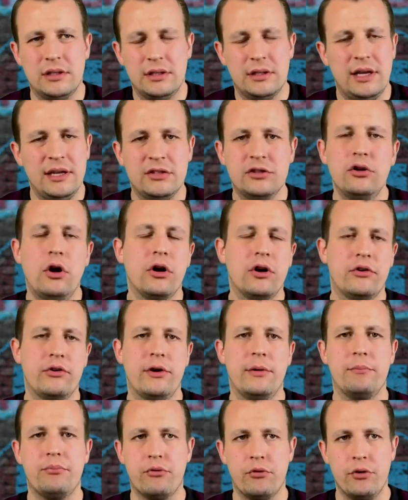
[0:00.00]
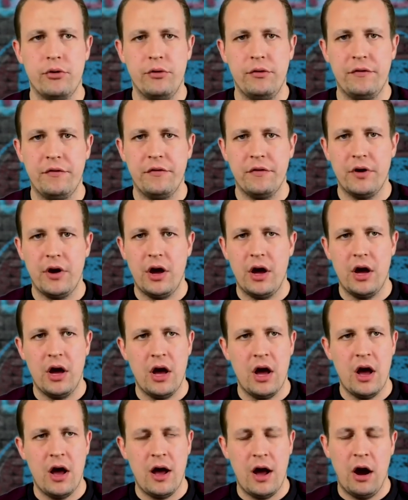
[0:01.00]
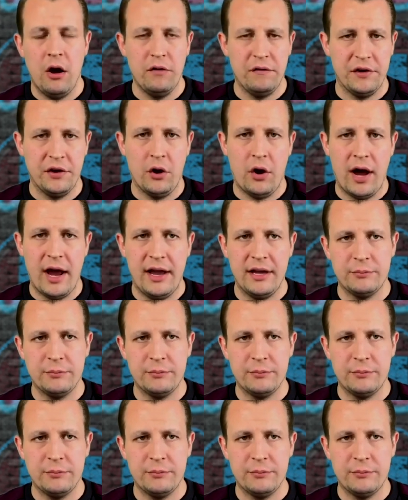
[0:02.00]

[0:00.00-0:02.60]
it's not going to improve overnight.